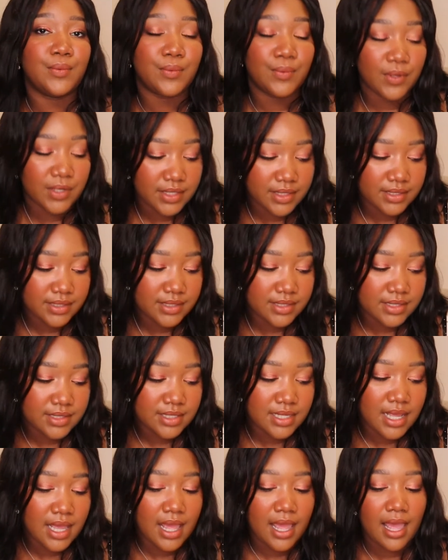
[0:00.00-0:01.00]

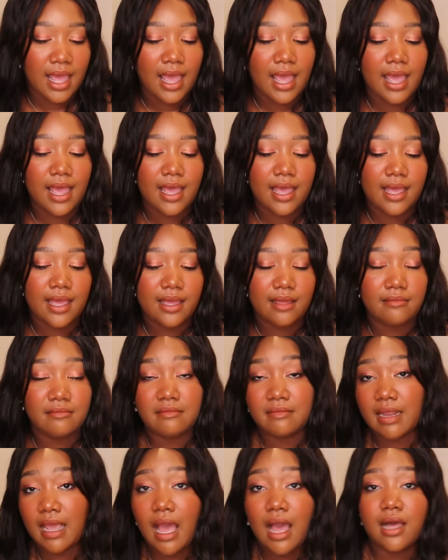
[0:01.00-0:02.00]
woods.
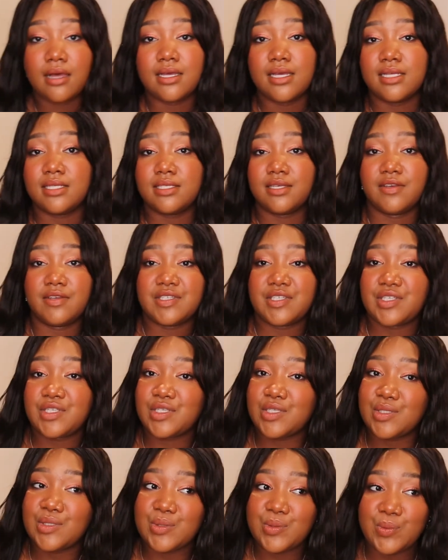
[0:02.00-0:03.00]
And yeah, it's a
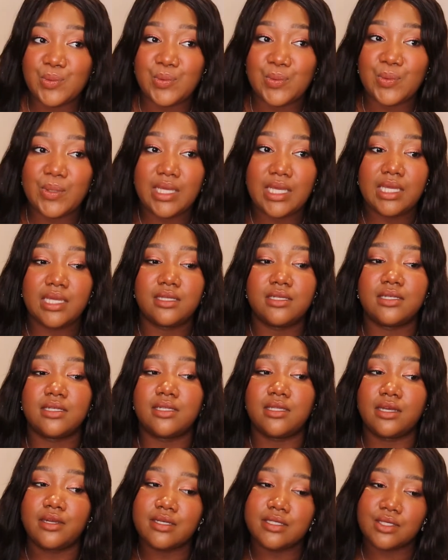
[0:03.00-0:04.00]
sweet,
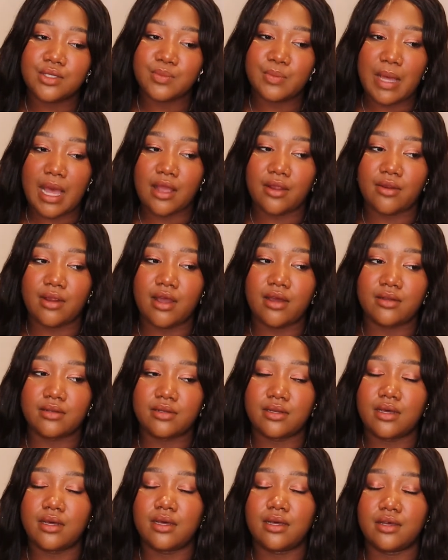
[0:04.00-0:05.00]
there's a
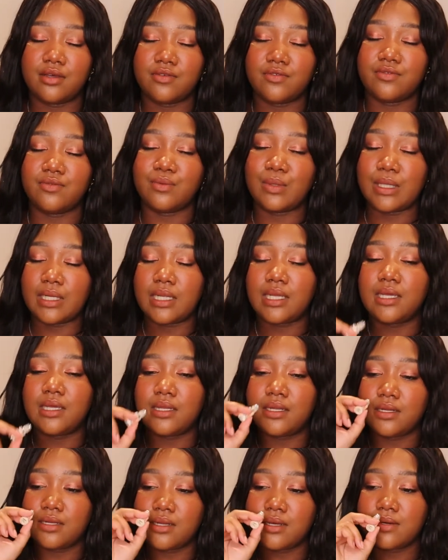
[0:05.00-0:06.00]
background of
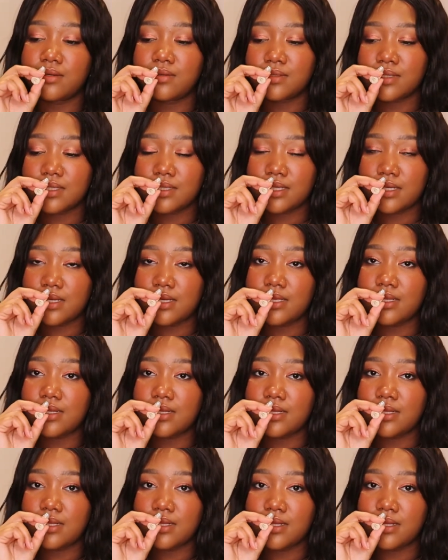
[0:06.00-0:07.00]
woody notes
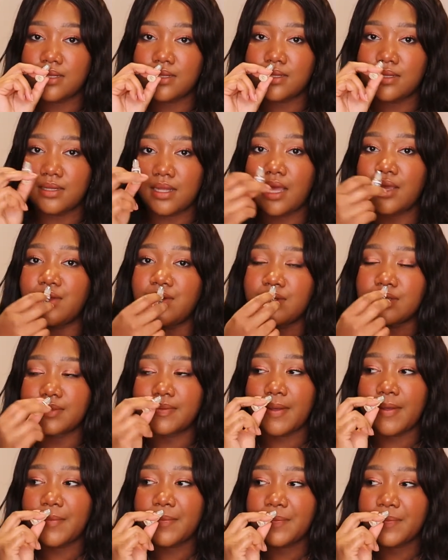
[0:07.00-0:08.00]
in that you can
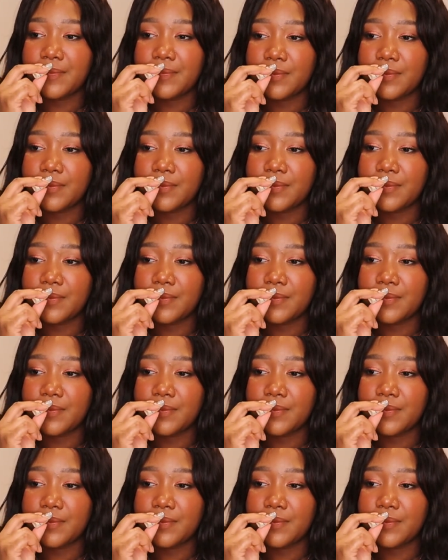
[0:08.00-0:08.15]
smell